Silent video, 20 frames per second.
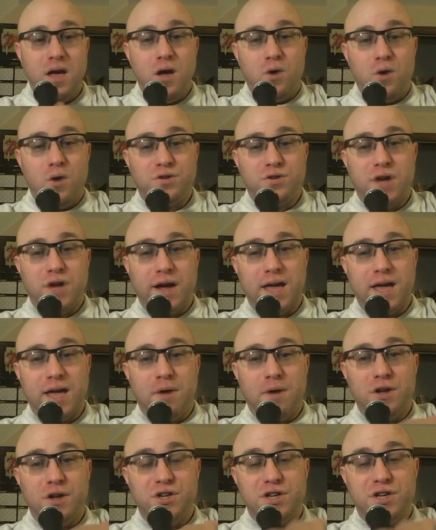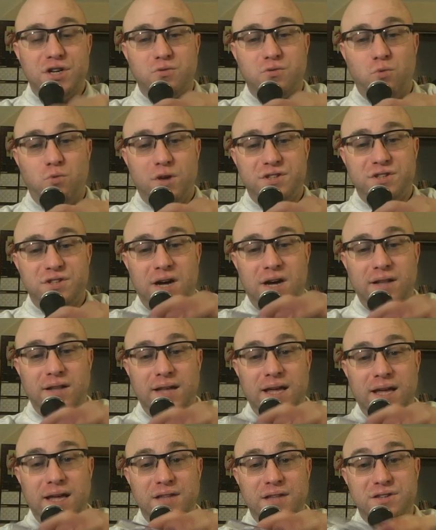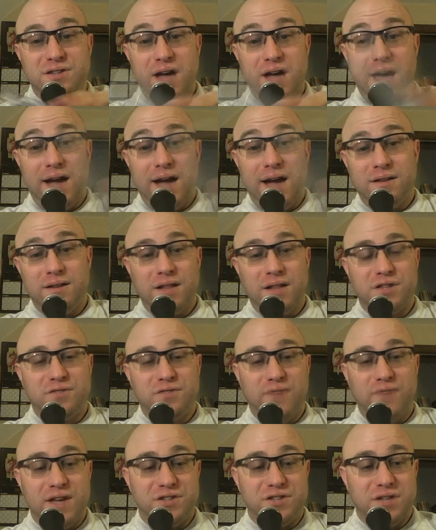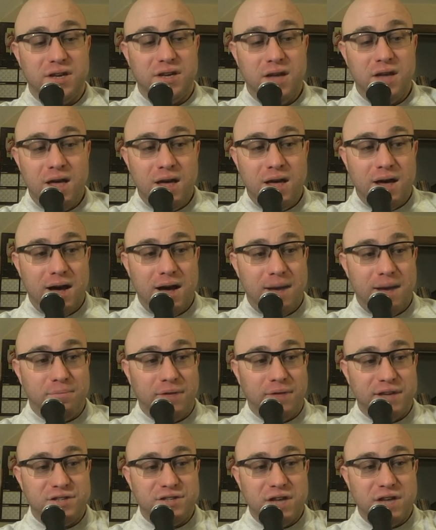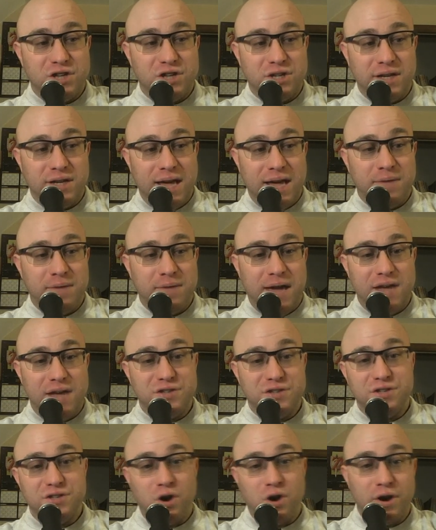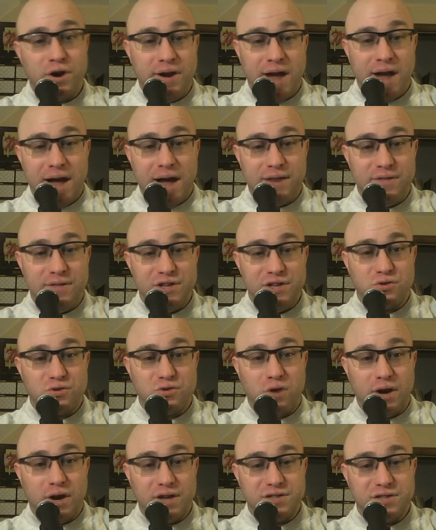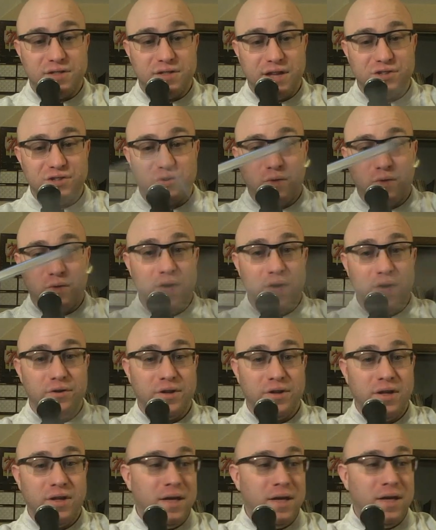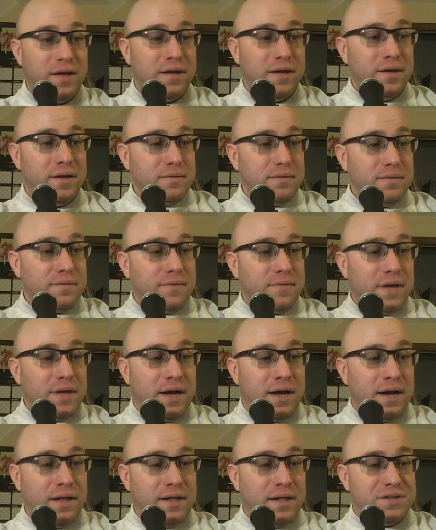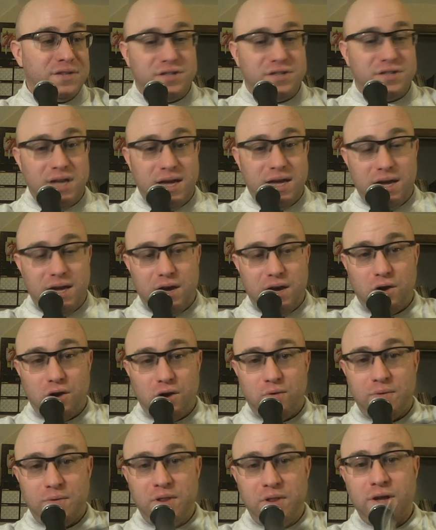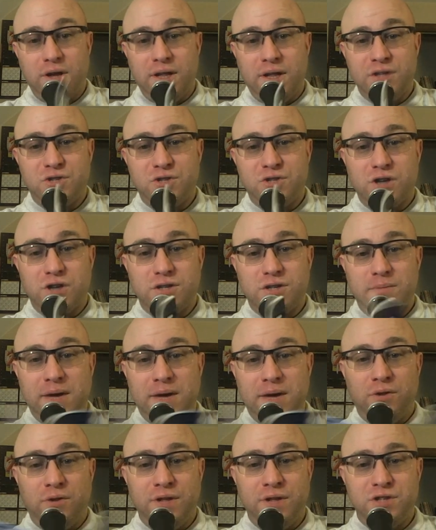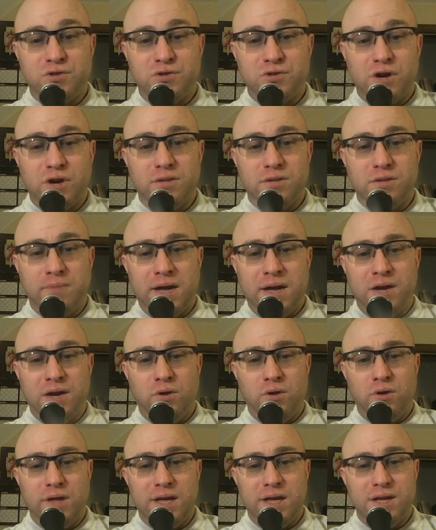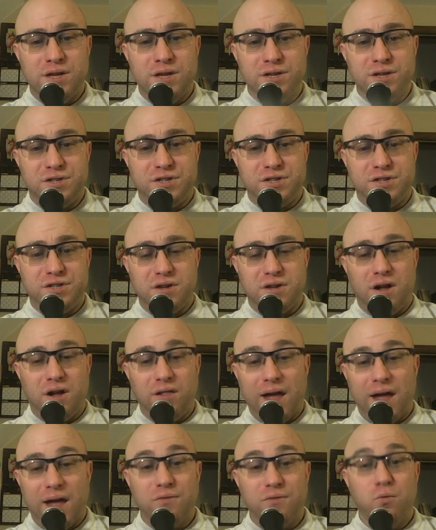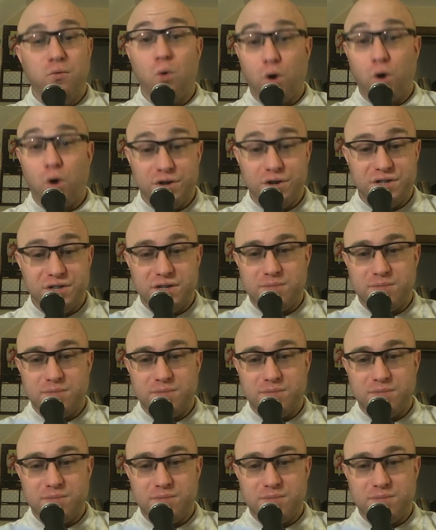We're talking about just what's on the inside. And let's face it, PlayStation game cases are not the strongest things around. Let's see here. When we look at the instruction manual is a lot of words.